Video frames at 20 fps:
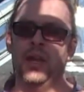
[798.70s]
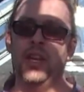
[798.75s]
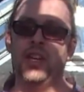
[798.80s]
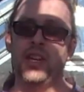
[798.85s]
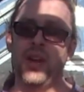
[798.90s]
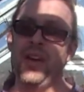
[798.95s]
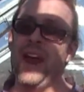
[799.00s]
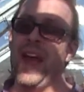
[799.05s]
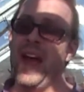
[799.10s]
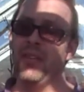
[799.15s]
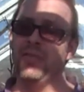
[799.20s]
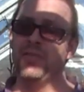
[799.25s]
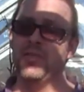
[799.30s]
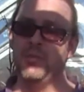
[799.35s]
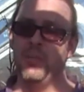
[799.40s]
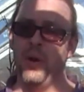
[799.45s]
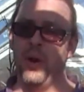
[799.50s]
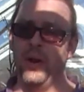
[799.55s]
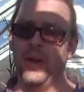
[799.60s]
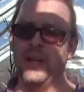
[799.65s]
You don't have to
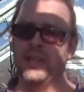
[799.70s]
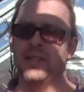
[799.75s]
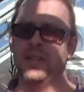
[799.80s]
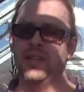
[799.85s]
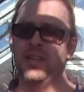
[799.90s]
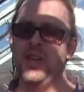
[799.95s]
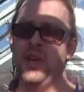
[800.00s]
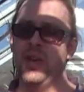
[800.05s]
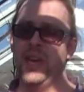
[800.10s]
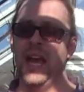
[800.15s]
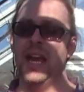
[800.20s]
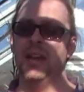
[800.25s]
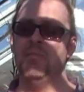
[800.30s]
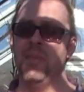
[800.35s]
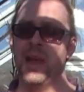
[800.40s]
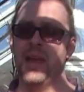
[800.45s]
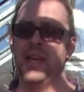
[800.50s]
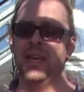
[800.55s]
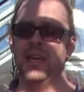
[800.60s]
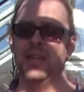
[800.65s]
buy it, you can
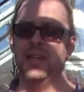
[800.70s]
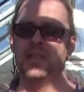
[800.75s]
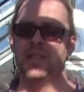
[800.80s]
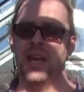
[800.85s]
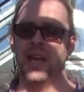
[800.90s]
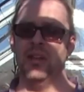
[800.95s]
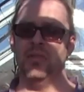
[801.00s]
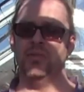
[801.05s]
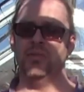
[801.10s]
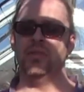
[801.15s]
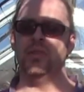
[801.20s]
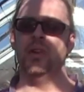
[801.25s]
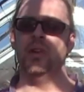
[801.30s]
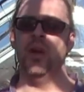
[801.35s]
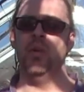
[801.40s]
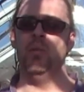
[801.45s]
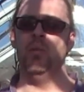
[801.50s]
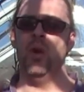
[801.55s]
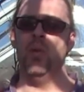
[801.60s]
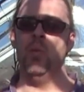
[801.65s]
make it yourself,
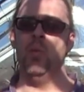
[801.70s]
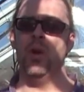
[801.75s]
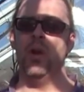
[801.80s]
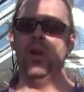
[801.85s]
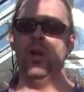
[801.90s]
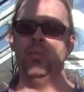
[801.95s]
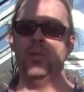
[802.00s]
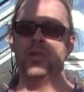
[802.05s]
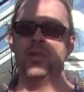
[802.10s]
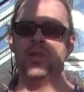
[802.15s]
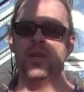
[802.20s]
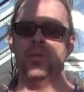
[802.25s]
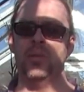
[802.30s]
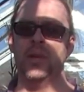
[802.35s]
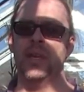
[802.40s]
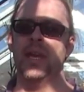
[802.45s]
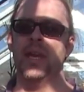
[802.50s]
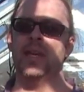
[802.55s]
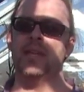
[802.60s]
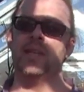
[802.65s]
and what I'll be
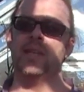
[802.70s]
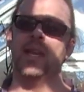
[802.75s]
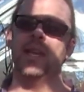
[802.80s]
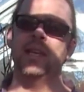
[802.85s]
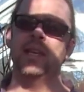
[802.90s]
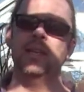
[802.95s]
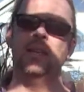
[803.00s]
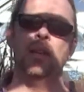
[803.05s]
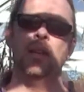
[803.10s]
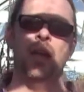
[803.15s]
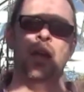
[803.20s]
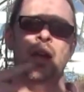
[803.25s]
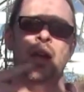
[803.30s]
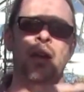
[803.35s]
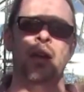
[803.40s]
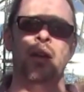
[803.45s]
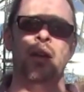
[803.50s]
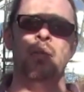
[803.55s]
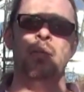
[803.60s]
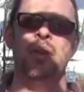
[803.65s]
doing is
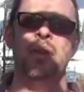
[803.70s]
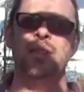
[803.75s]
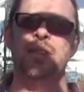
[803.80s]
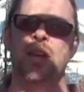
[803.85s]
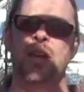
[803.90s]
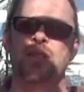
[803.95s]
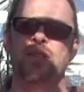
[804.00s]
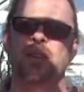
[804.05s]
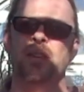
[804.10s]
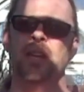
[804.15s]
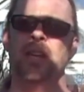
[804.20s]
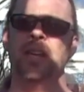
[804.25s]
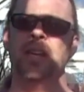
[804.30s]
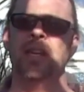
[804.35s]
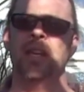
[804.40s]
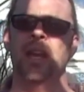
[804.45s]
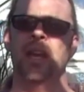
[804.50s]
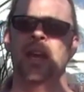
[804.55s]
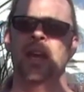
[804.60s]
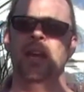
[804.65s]
it's
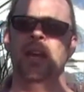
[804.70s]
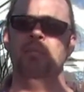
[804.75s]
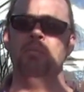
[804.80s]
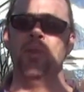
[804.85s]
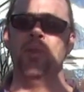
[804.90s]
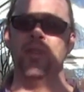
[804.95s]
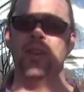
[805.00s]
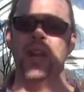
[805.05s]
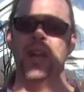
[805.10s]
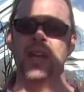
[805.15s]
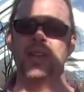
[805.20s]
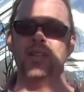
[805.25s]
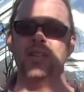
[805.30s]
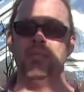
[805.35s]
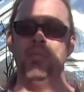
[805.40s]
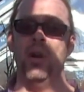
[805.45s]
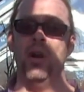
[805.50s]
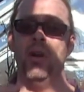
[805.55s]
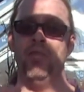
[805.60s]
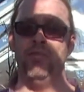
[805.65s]
actually Mother Nature
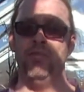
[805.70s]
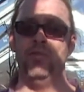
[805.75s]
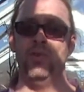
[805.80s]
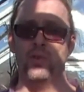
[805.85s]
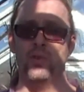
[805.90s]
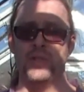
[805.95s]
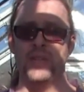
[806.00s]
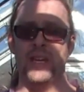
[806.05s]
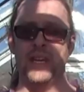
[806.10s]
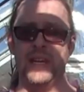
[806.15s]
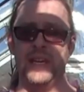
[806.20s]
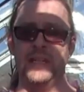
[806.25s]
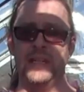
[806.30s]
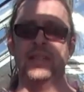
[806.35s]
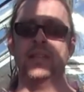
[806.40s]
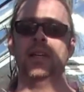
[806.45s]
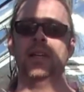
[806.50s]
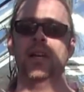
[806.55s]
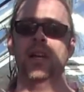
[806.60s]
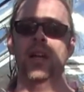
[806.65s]
Part 14,
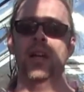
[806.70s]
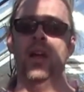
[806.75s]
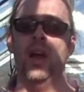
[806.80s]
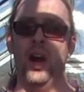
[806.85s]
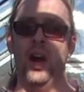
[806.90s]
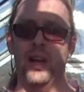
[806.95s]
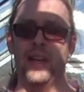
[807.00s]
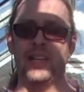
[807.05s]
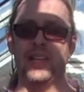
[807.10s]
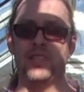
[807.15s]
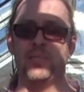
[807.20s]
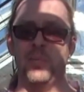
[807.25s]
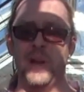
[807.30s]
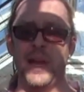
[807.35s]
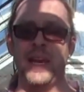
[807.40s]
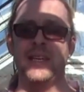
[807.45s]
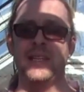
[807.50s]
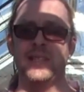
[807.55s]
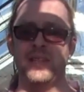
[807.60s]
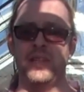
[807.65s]
I'll
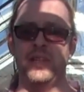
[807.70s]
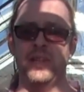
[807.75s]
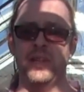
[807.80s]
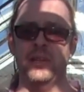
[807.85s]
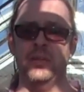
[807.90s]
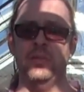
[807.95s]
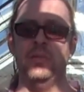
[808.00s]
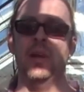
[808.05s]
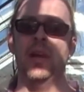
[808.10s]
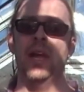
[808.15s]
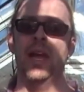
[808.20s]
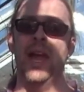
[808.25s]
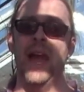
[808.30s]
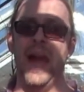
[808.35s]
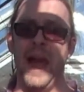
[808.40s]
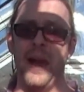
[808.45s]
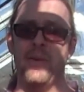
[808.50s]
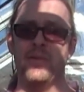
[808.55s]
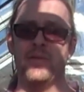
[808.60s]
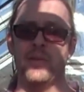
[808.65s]
explain to you
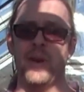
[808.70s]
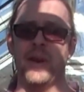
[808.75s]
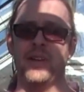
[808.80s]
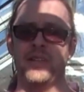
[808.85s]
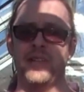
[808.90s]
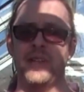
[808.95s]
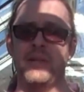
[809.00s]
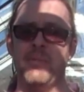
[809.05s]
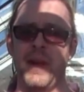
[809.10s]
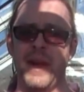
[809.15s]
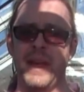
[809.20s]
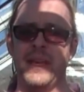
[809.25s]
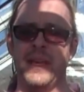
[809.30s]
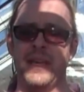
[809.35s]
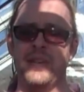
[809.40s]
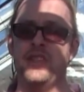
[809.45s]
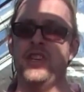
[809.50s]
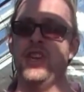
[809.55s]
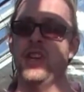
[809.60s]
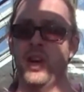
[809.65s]
how to actually make
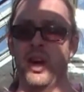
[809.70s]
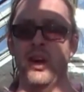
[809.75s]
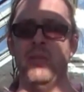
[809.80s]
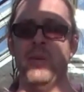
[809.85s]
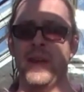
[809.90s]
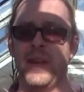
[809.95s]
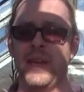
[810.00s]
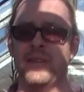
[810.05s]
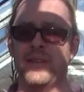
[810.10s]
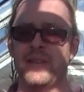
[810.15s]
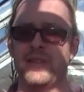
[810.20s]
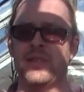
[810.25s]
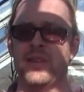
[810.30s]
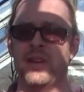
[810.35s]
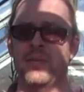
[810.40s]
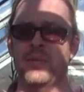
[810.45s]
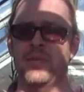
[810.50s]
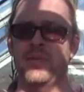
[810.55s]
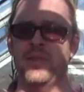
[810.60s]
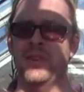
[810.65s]
it. You can't make it this
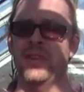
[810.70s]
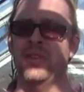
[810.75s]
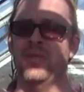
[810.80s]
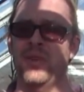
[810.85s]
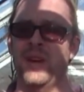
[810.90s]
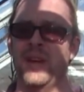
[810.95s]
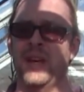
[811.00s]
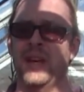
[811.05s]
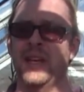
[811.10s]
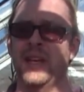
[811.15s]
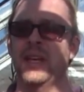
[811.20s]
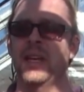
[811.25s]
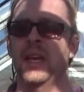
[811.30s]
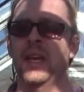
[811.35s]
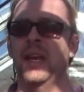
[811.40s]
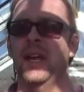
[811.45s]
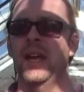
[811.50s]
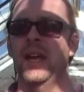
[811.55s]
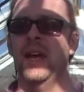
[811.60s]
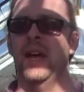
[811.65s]
time of the year really,
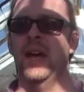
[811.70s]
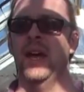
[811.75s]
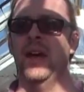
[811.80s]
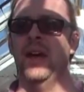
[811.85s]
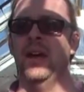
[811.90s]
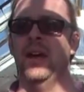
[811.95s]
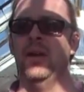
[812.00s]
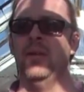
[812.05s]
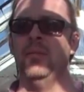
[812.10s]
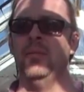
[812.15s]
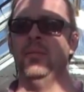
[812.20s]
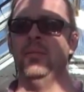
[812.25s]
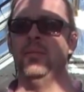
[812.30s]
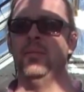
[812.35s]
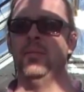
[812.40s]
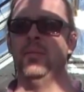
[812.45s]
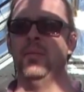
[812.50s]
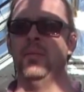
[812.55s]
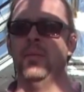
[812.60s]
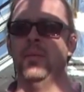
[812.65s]

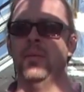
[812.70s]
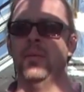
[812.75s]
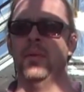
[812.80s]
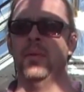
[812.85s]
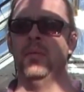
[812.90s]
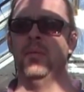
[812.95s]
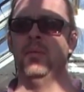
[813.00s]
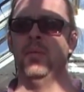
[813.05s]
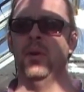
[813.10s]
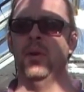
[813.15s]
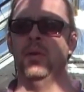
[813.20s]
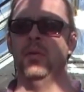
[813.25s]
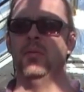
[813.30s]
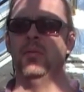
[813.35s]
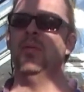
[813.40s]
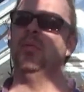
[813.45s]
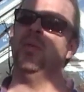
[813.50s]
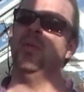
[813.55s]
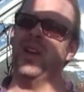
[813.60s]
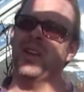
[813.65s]
but,
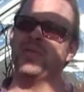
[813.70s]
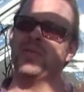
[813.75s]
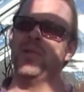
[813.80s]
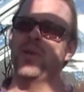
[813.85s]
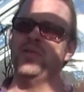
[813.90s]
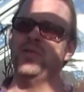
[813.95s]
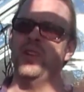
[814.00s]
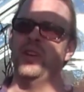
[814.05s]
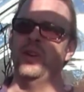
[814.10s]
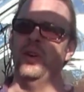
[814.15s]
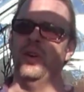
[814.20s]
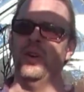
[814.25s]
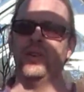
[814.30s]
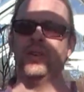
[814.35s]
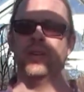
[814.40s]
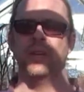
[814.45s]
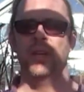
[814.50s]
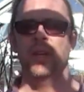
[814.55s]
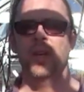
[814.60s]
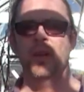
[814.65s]
well, I suppose you
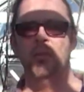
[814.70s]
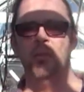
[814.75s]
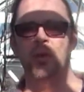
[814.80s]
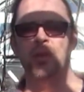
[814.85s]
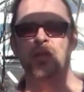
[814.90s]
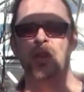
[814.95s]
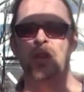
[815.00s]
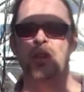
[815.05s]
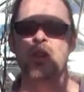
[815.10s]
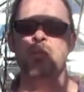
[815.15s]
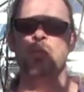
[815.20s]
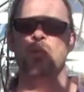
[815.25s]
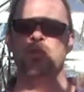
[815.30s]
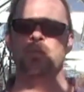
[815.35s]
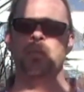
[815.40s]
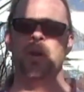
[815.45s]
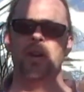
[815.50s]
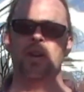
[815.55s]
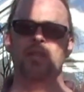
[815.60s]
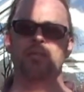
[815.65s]
could, but you're
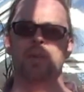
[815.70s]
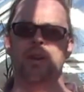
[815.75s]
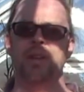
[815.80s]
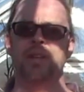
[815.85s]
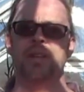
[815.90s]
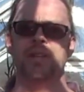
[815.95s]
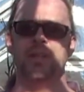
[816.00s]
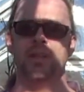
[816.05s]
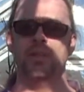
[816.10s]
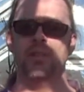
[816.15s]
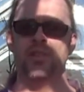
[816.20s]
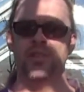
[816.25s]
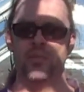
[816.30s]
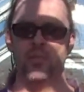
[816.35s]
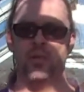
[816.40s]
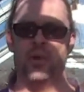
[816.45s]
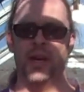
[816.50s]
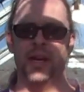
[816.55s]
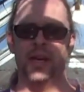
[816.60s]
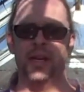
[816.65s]
much better off waiting until the
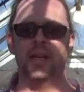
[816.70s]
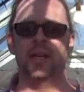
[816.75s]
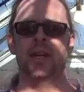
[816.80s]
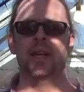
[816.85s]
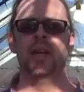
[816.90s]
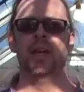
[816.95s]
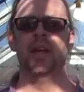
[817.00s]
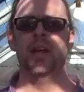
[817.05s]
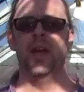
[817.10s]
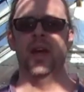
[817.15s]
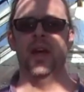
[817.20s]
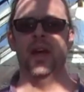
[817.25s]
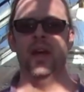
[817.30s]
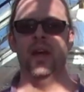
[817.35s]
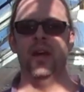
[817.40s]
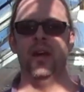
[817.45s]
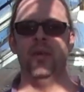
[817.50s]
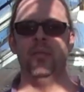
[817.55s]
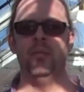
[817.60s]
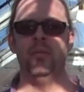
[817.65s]
spring,
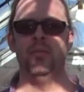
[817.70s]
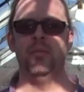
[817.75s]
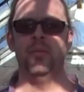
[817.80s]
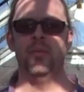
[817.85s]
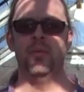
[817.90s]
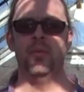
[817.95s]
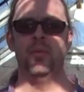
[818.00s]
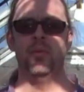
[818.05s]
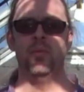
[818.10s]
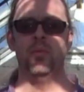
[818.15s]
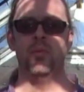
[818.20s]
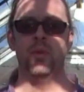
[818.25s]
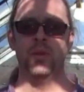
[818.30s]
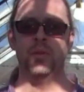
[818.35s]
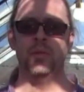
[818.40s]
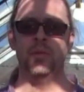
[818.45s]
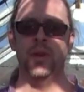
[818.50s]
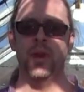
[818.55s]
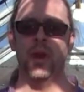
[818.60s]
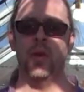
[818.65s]

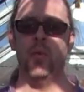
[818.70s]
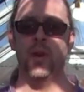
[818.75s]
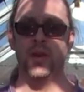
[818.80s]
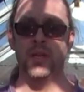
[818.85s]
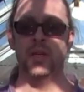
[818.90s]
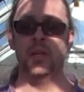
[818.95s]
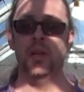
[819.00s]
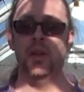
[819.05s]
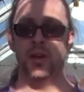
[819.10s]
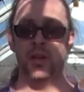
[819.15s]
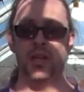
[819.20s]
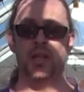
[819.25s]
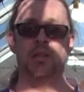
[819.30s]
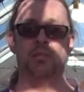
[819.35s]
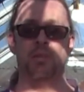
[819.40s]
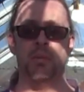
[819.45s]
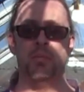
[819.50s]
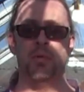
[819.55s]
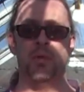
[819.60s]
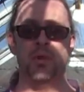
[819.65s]
you know, when you're likely
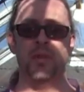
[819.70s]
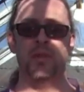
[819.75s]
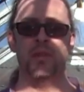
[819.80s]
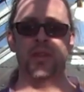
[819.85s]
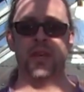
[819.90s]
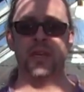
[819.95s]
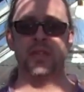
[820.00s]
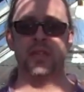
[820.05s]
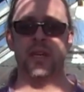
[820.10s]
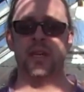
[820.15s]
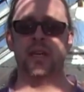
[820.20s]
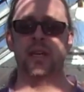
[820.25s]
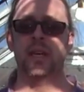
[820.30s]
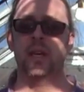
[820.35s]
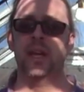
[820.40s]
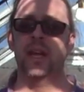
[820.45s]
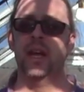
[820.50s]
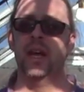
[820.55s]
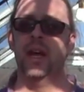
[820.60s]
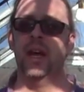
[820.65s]
to be putting things in,
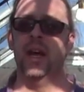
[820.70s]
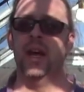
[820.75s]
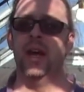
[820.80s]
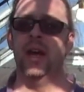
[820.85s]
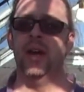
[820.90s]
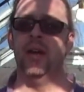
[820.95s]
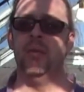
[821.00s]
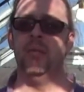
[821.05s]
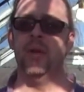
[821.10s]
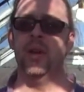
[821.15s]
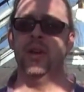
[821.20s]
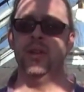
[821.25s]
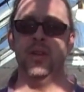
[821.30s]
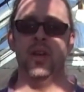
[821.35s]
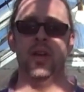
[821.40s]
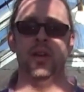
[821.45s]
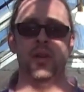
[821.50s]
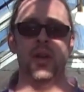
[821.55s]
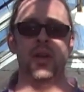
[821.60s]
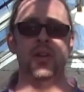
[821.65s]

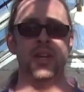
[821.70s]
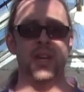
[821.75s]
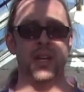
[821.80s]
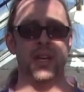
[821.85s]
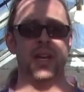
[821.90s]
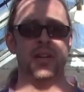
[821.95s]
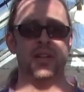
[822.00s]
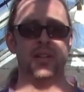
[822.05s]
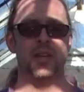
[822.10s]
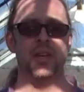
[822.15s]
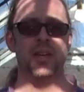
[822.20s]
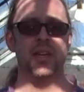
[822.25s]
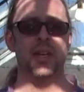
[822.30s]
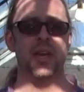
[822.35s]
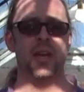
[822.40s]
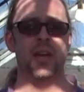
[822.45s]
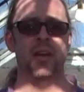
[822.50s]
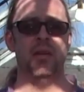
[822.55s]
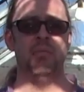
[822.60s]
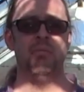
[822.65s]
and you can actually
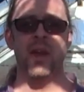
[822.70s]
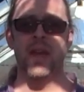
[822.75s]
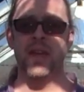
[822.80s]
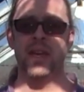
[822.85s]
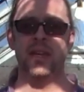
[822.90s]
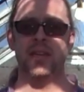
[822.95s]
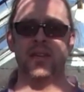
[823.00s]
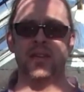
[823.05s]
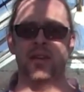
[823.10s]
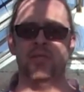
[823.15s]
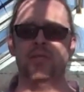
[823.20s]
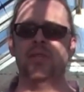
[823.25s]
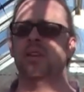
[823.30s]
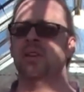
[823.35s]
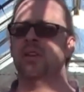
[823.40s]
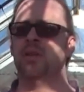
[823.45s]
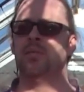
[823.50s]
make it yourself.